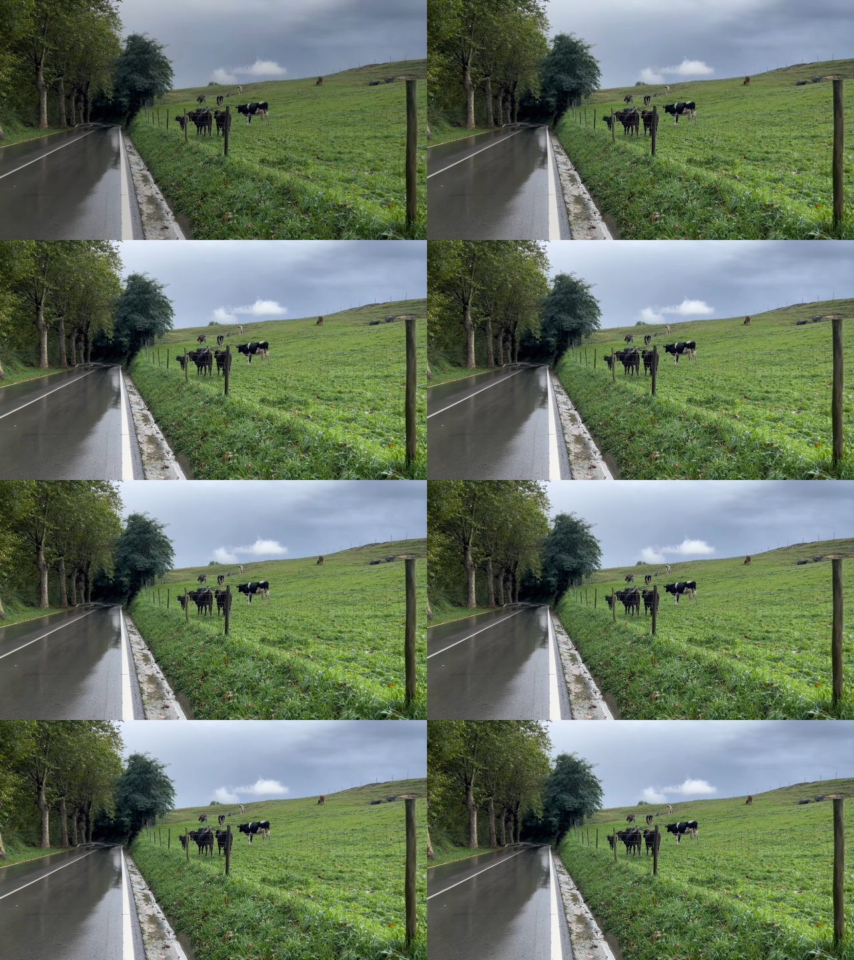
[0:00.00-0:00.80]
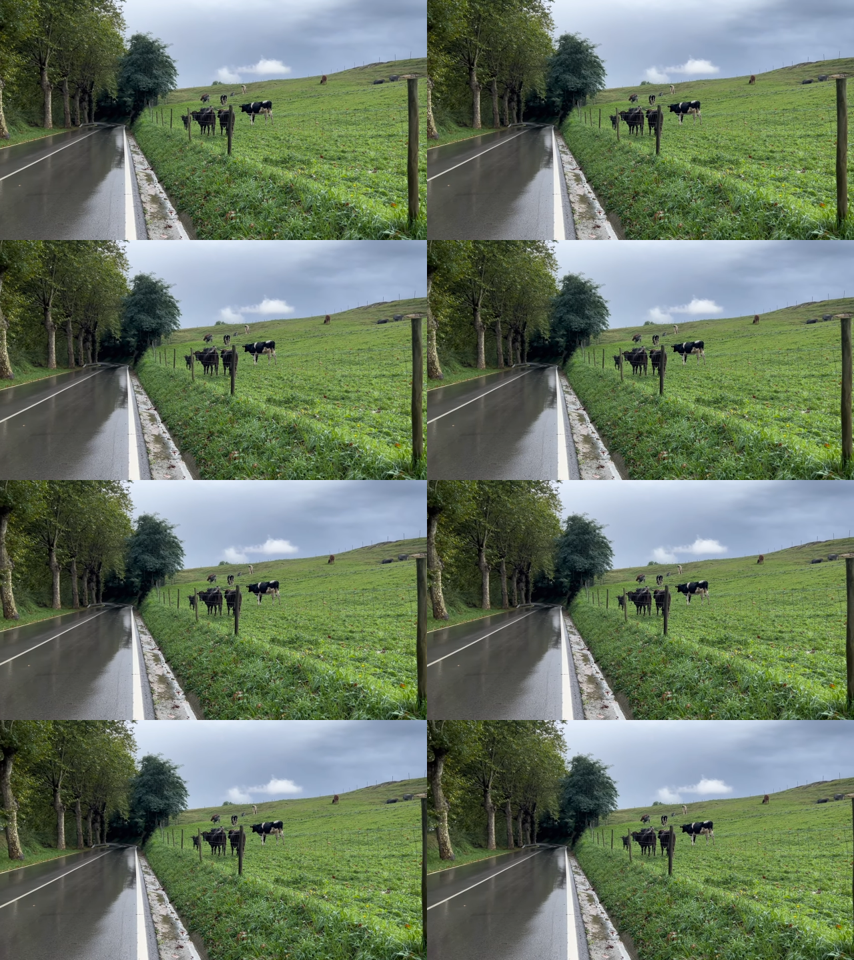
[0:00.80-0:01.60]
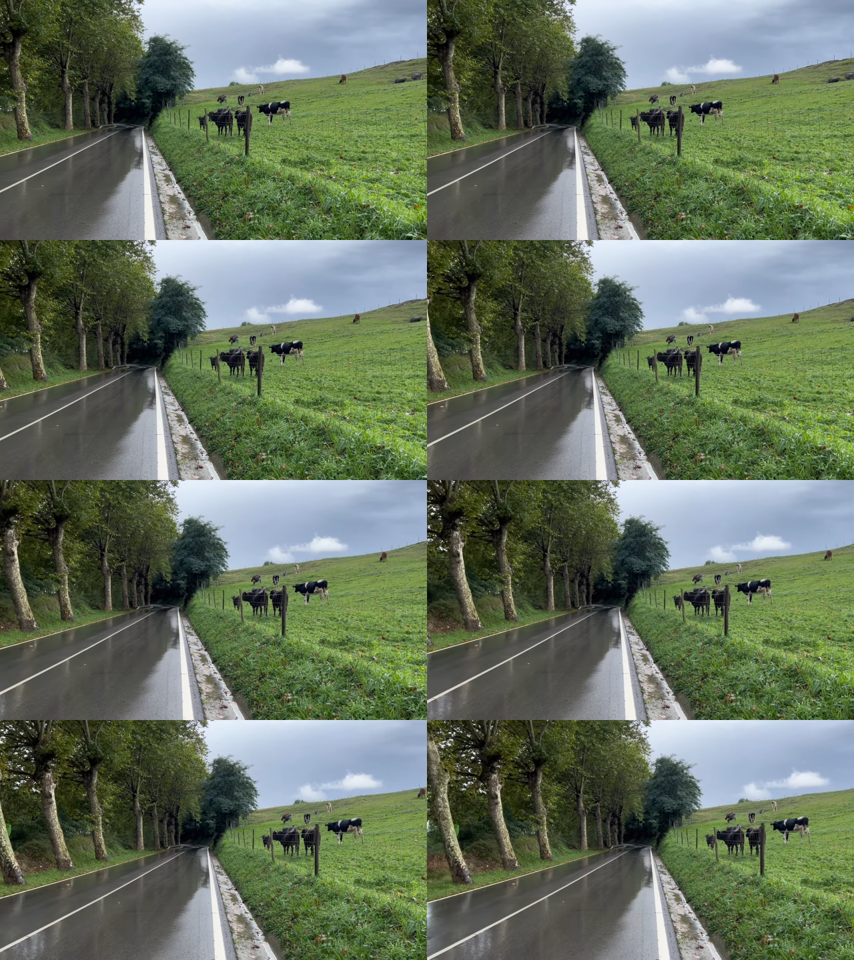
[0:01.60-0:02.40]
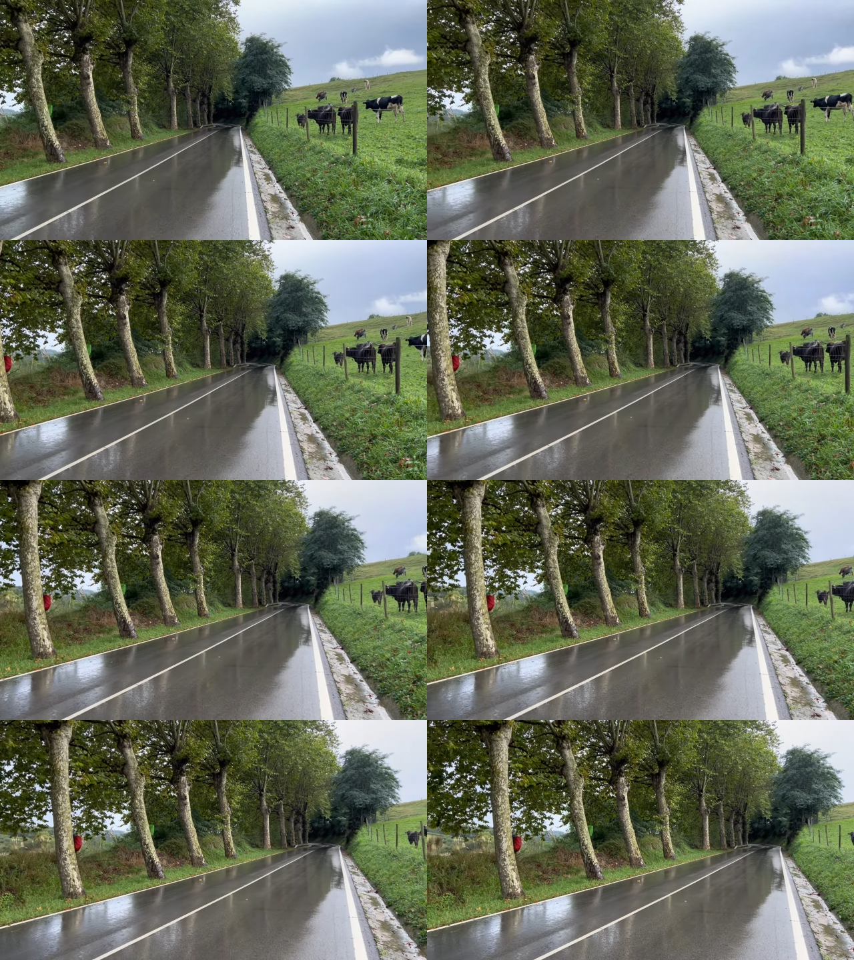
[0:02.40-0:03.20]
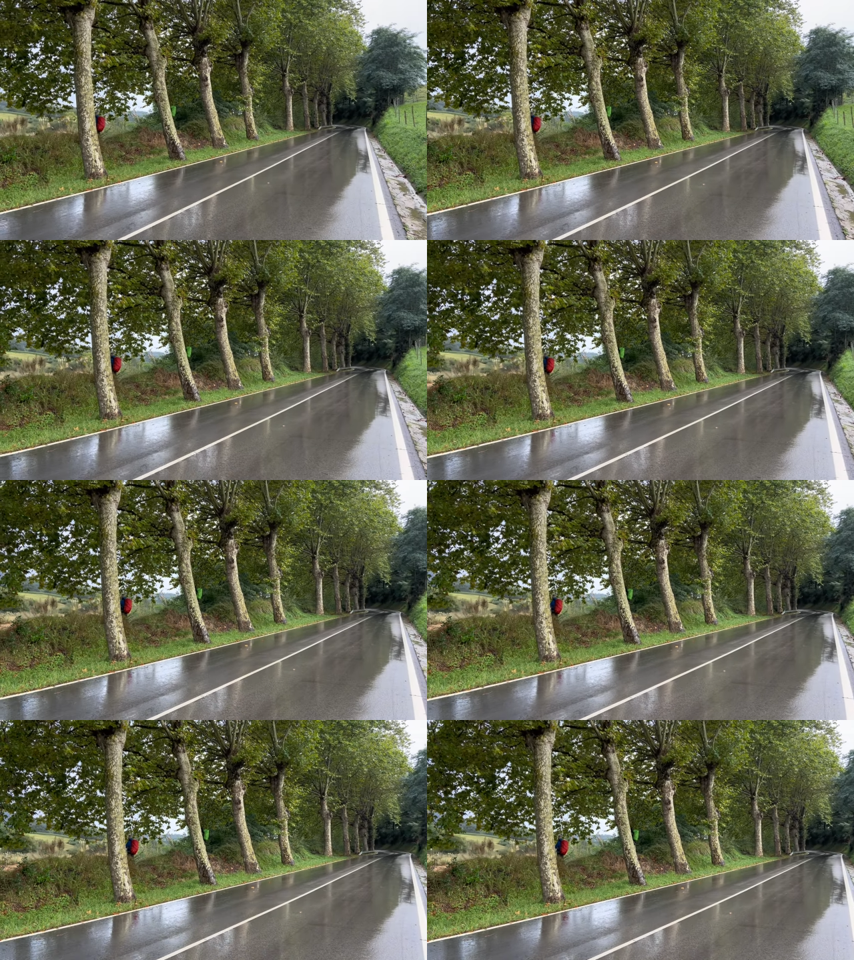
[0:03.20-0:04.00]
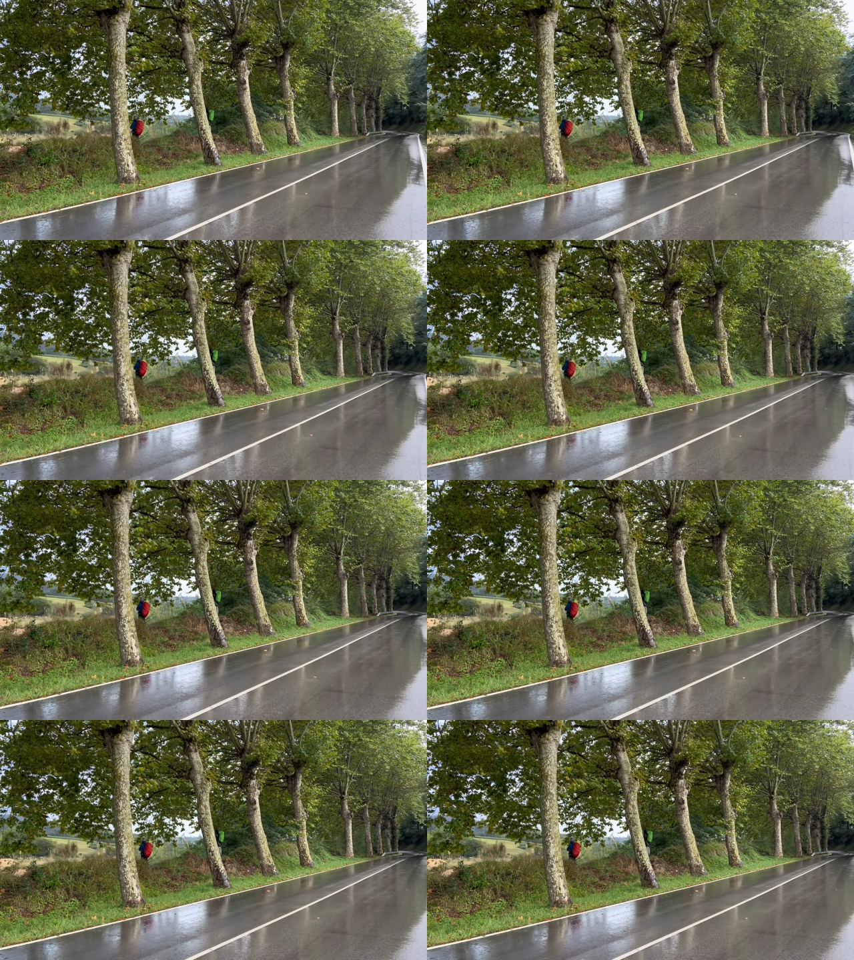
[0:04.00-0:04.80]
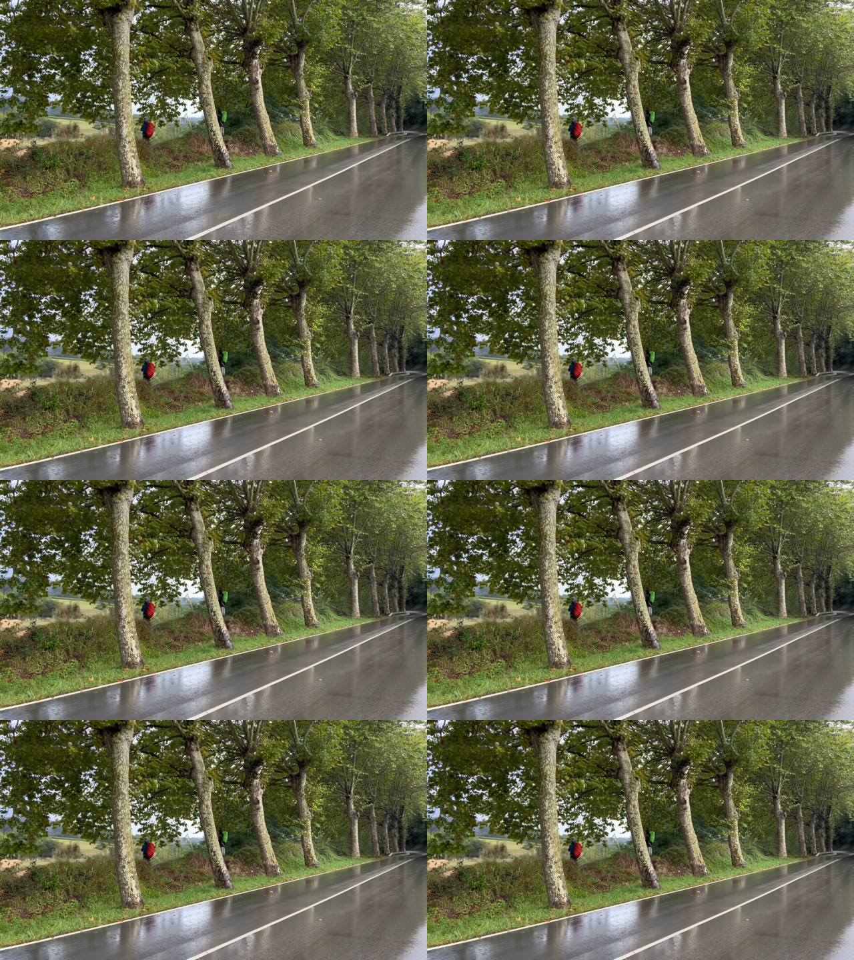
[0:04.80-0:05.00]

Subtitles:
No face is visible, so there are no lips to read.